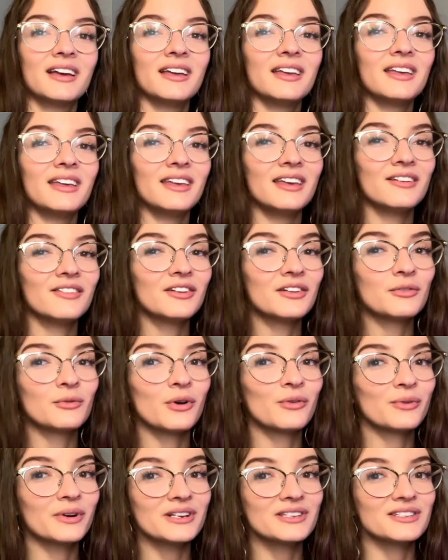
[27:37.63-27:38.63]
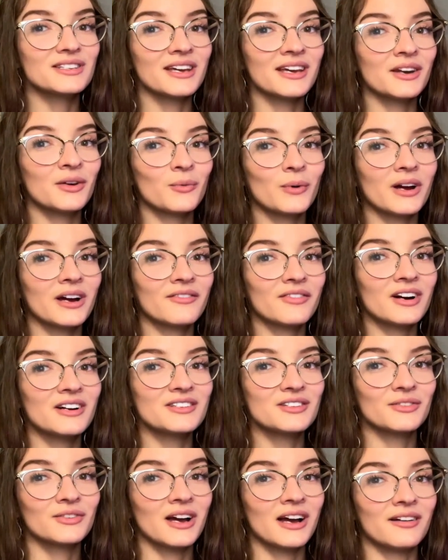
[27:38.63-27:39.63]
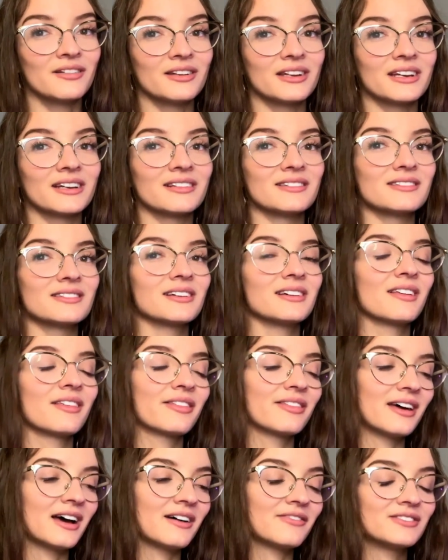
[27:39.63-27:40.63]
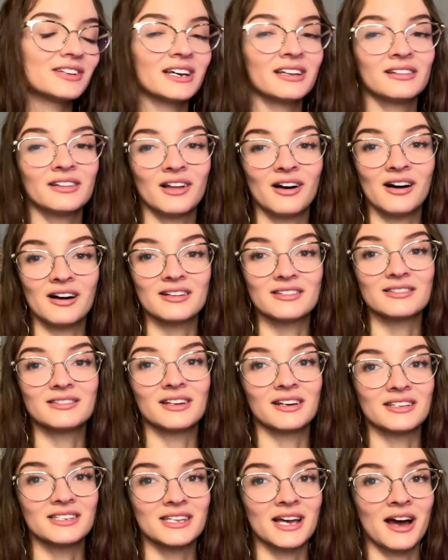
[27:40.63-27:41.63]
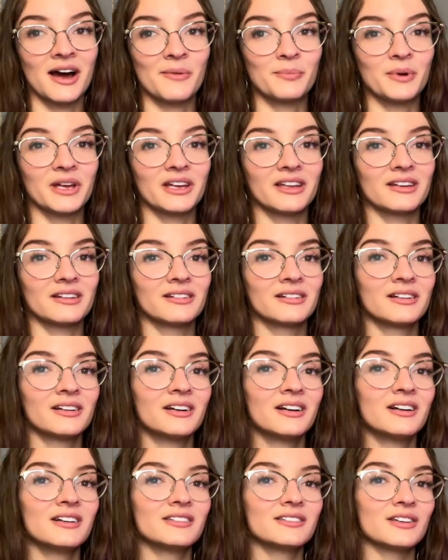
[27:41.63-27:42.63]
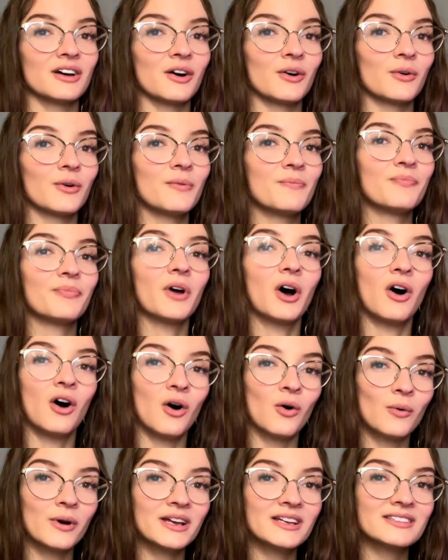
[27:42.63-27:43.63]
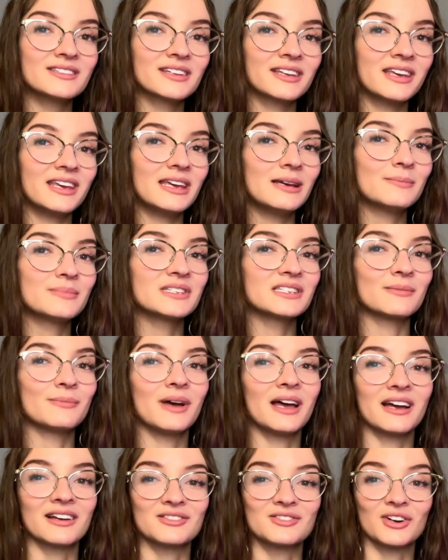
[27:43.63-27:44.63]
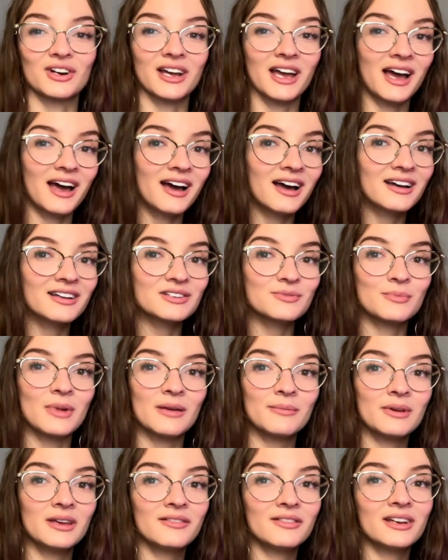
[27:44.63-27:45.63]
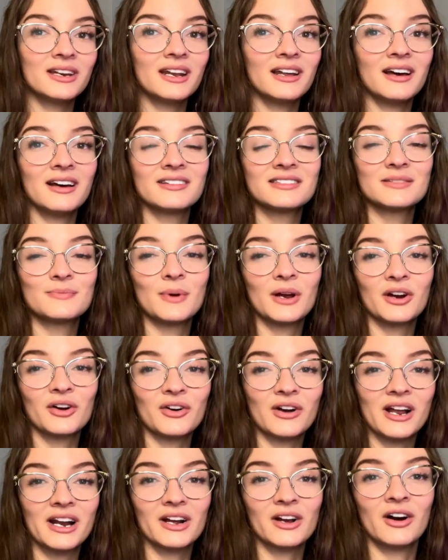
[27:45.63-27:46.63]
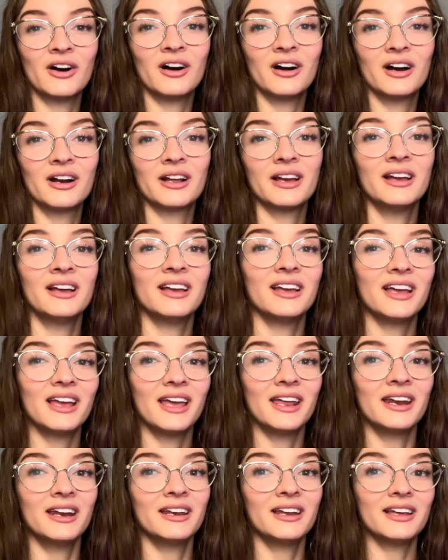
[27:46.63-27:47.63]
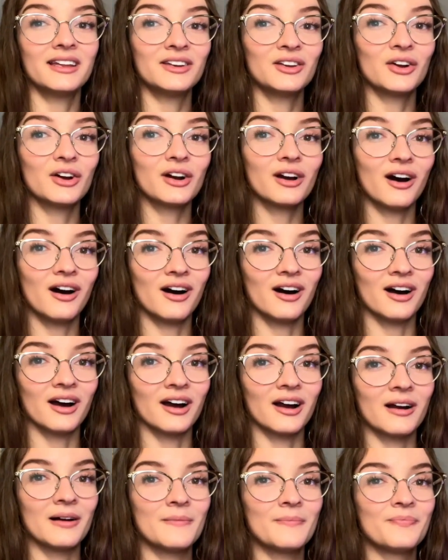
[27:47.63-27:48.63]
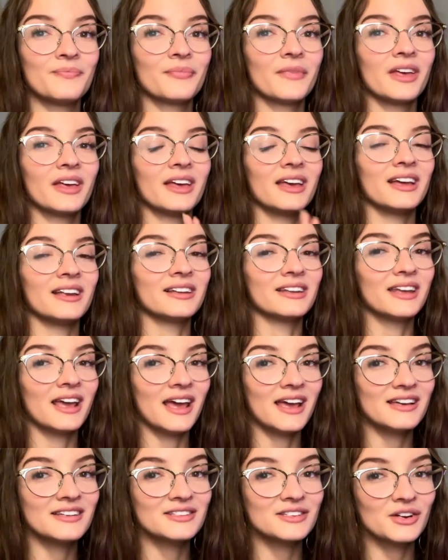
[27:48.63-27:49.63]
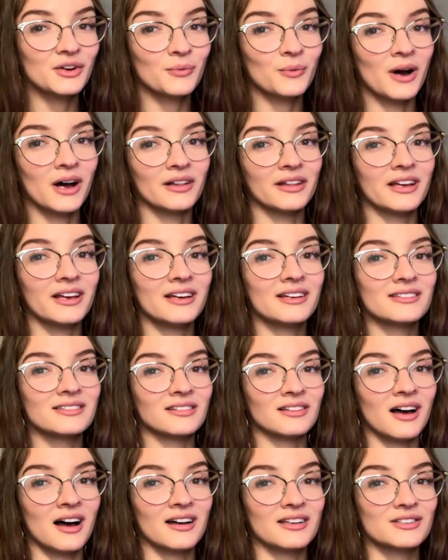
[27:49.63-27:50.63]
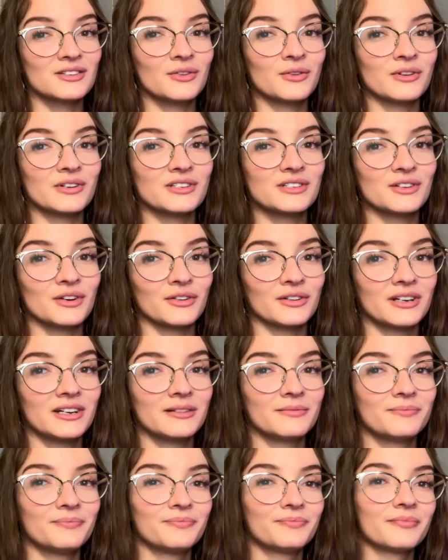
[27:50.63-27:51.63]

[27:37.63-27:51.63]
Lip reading: Even when we're staying aware of our surroundings, theft and loss does happen. So always keep some extra cash, maybe even a spare credit card, hidden in your car in case your wallet is lost or stolen.